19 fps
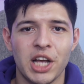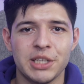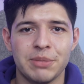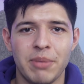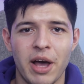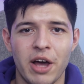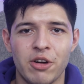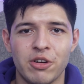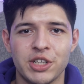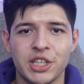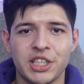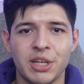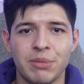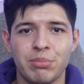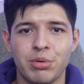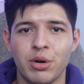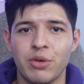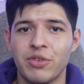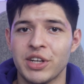pad, or just
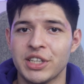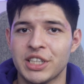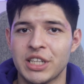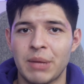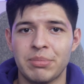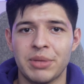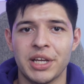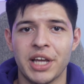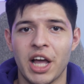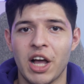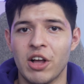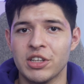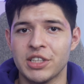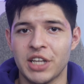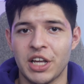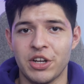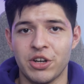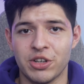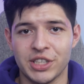improving something
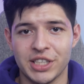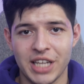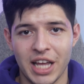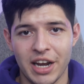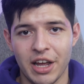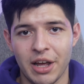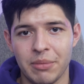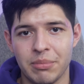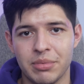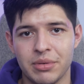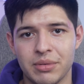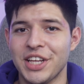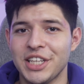else in your setup.